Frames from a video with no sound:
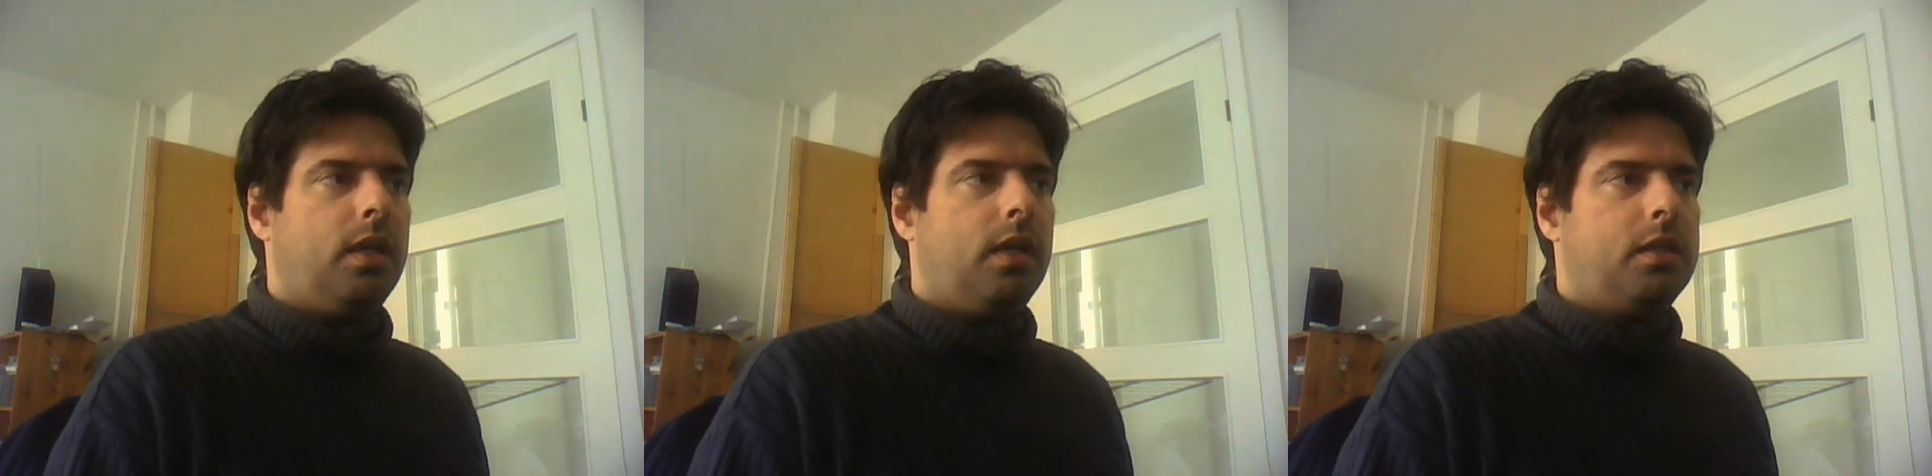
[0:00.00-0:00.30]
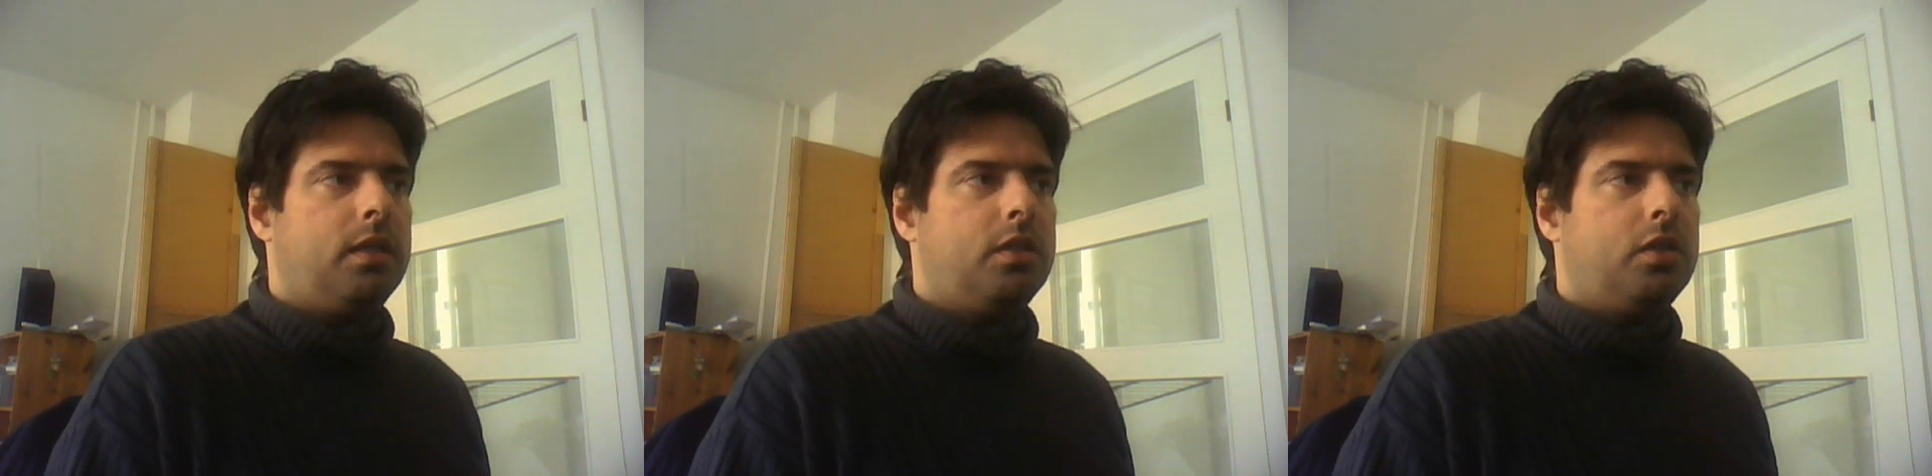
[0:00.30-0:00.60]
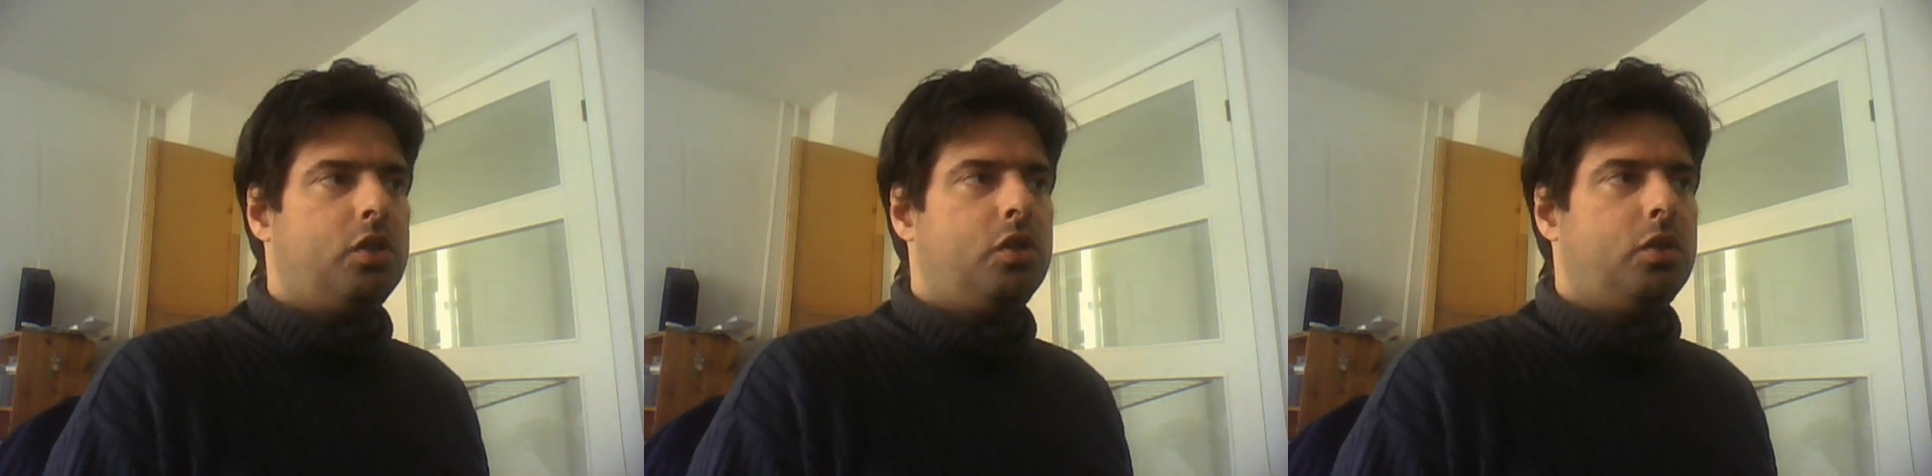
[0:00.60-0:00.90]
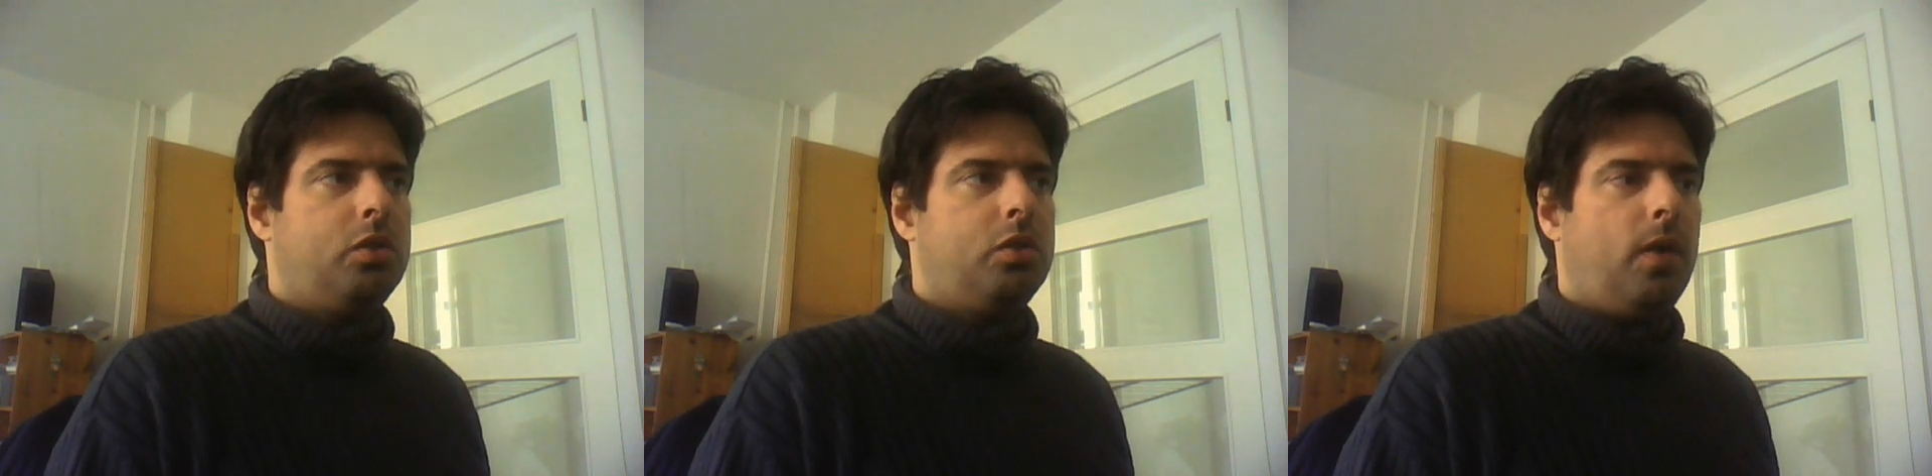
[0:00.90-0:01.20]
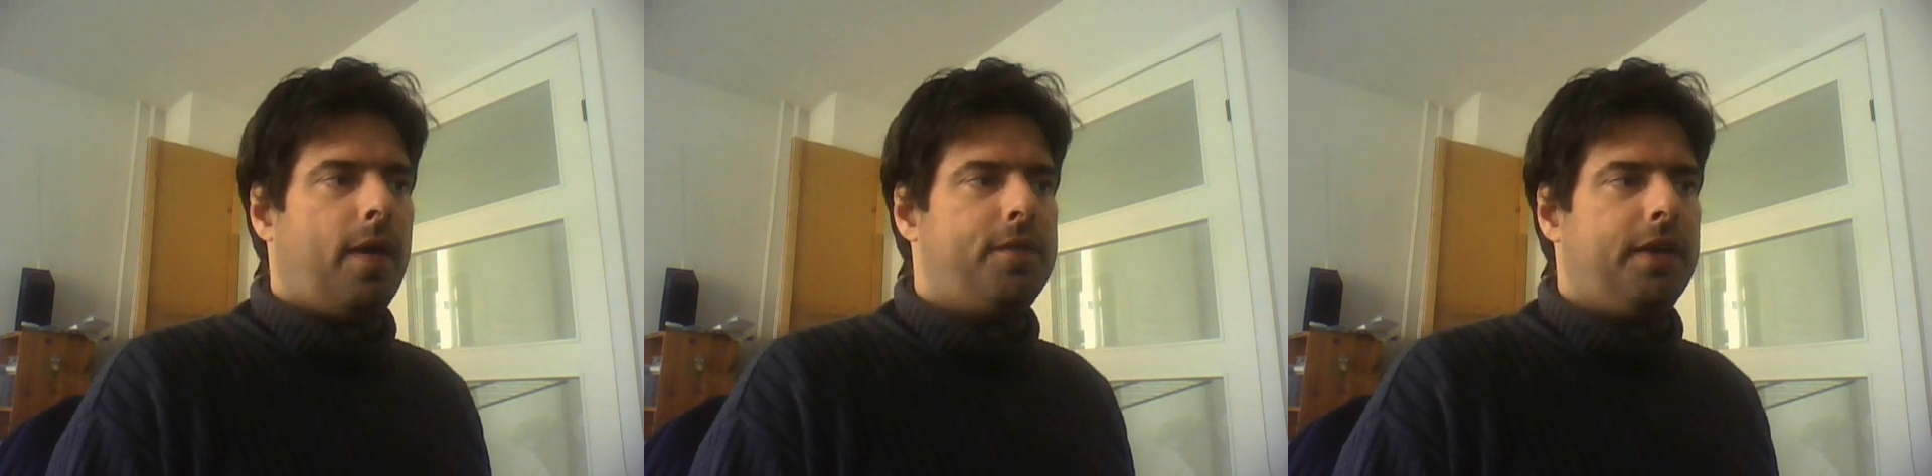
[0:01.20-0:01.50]
that is due
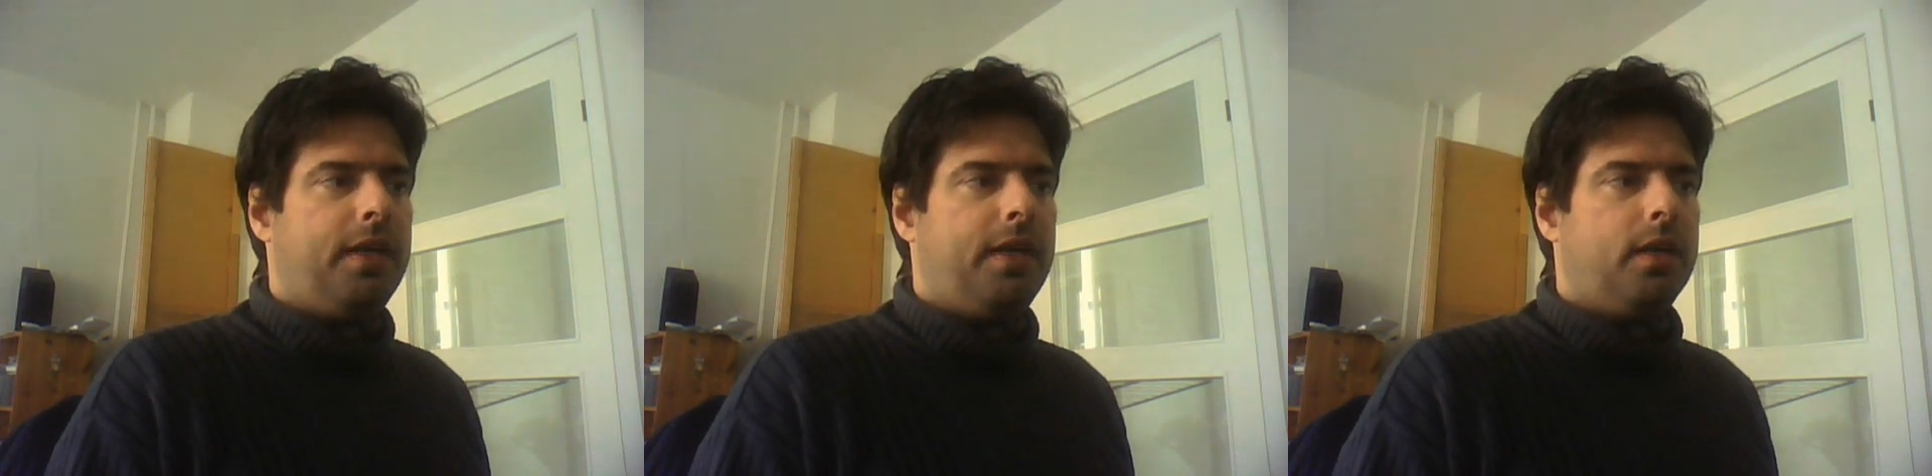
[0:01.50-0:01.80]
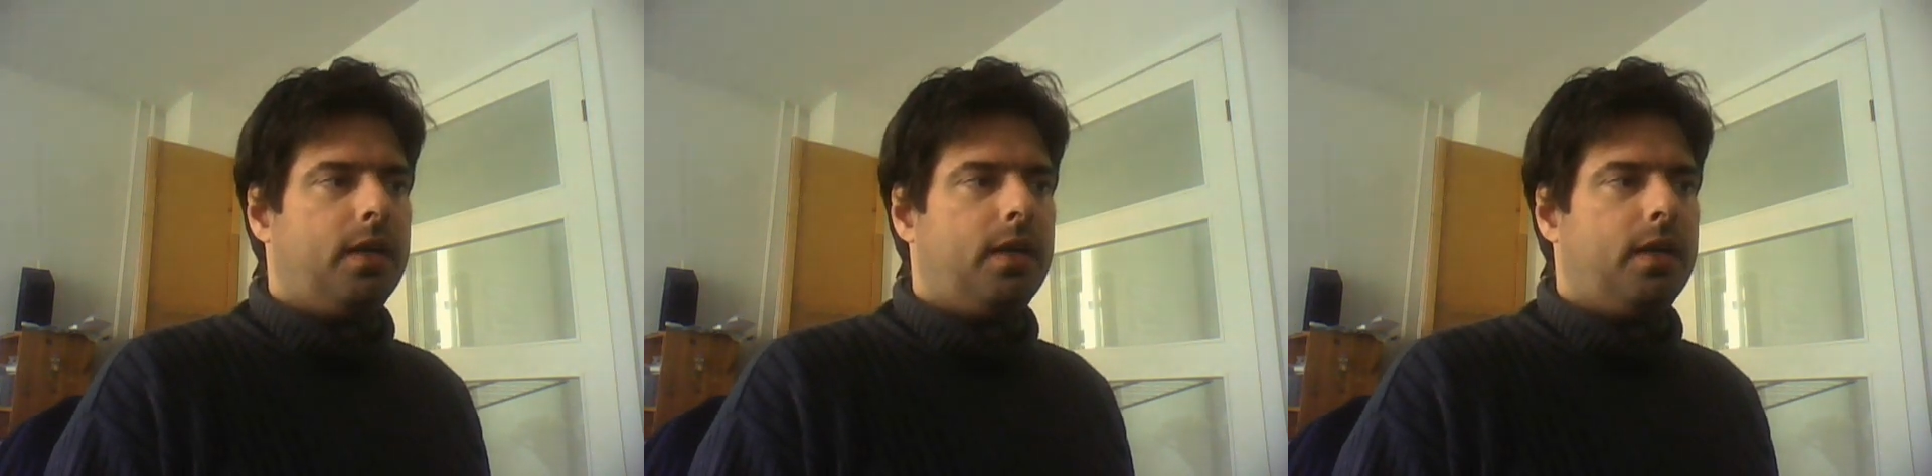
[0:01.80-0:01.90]
to, I think,